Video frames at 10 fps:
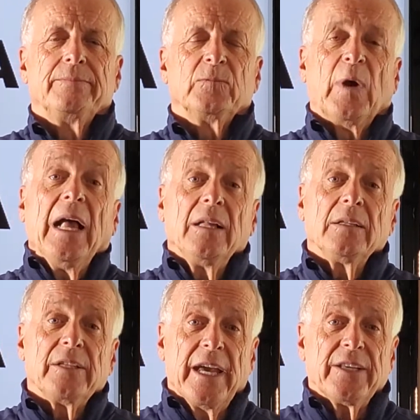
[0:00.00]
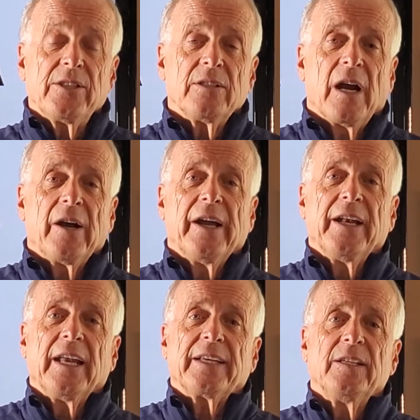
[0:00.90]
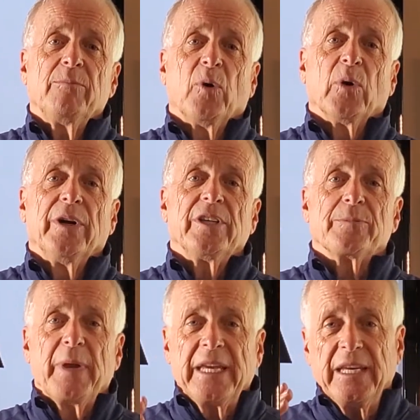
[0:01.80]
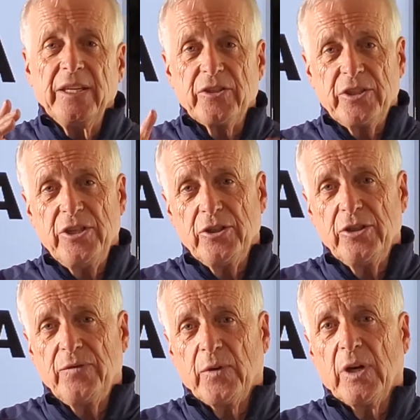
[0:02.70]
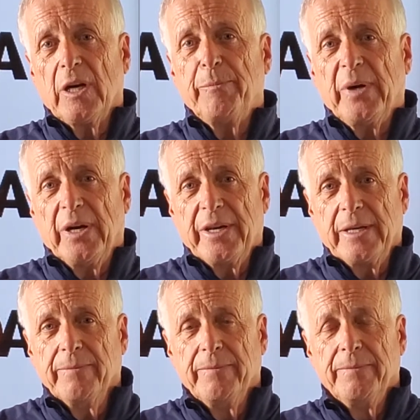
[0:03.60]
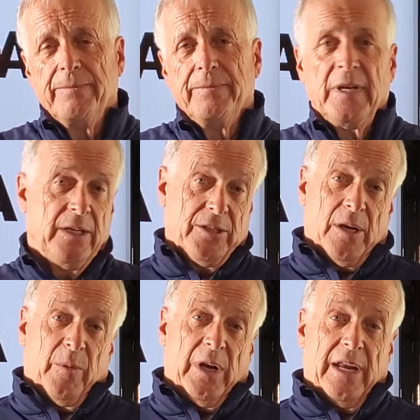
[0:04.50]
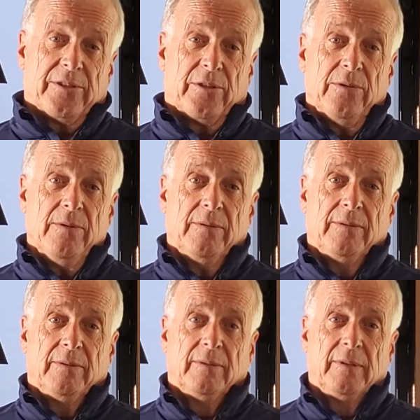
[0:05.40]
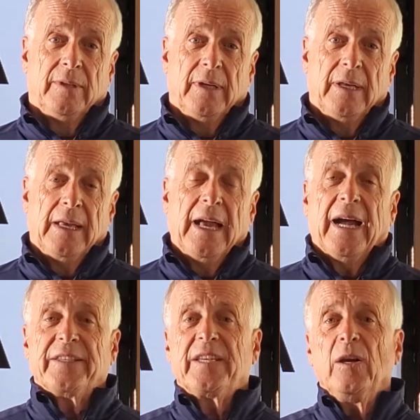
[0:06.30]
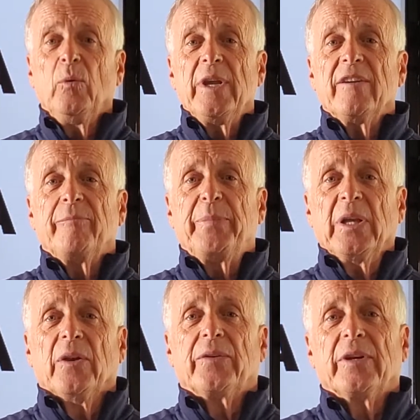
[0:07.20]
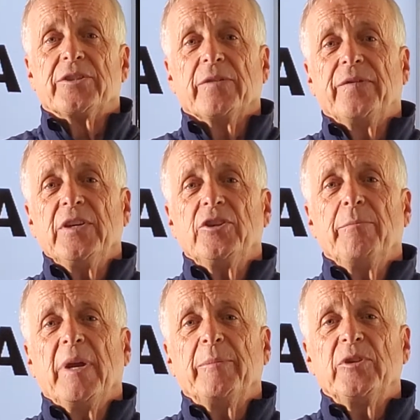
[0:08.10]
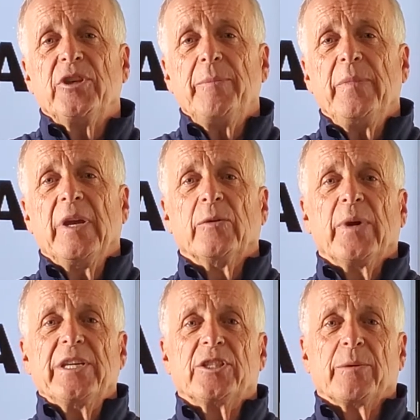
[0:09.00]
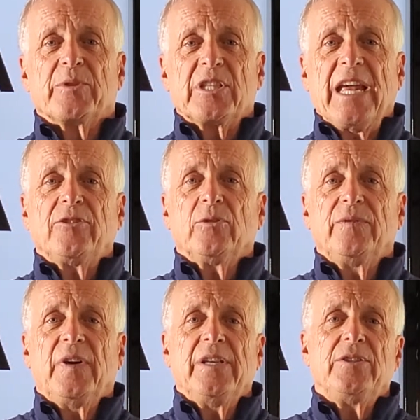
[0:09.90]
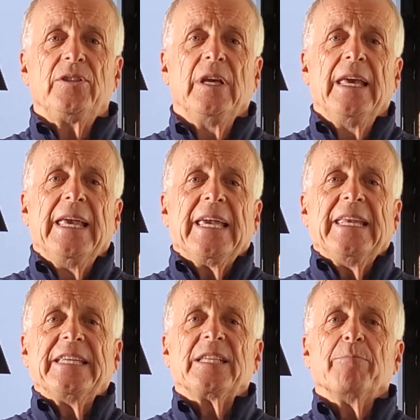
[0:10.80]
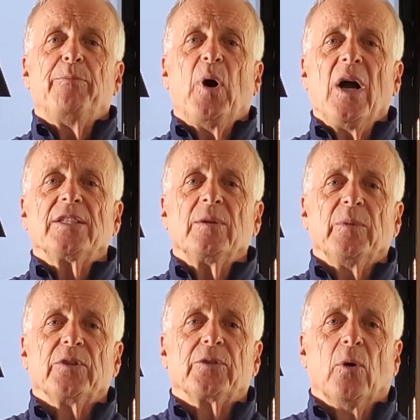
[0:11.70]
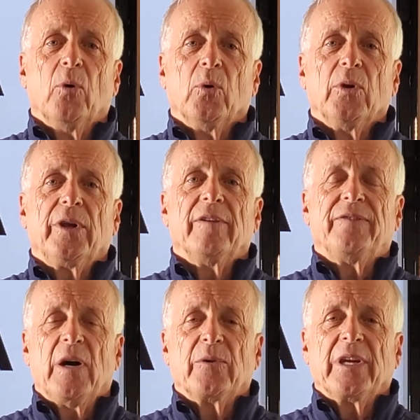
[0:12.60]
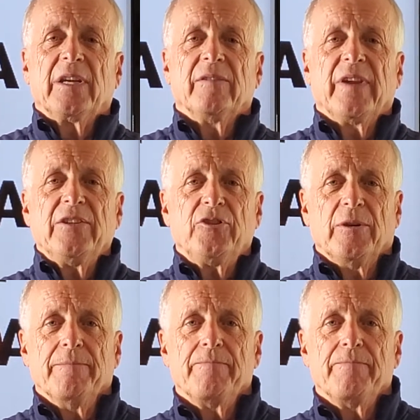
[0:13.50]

Well, yes, our unelected board is making decisions for our party. Someone has to. Until we have built a sufficient membership and raised substantial funds, it is impossible to hold a founding convention.